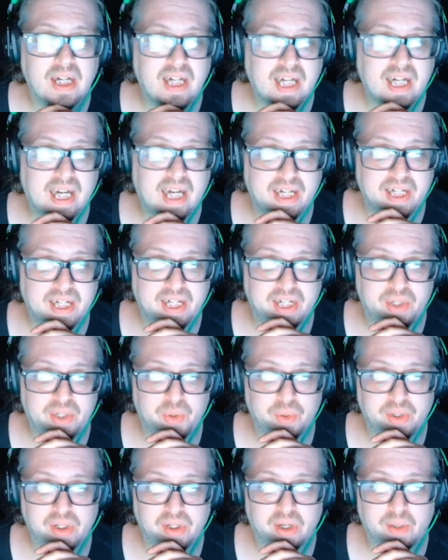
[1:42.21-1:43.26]
Added a
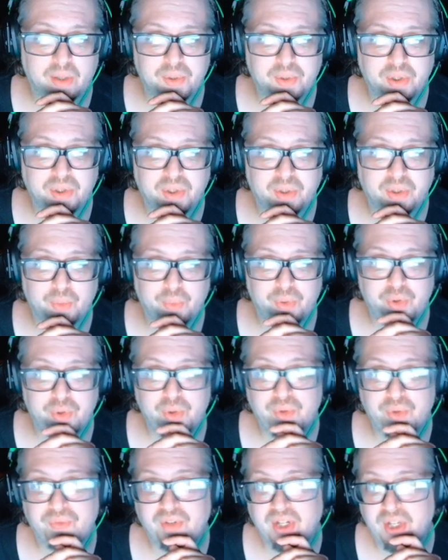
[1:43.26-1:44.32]
drink option to the
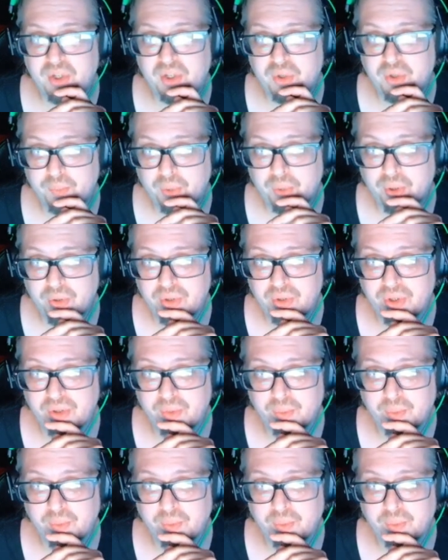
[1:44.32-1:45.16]
rejuvenation potion,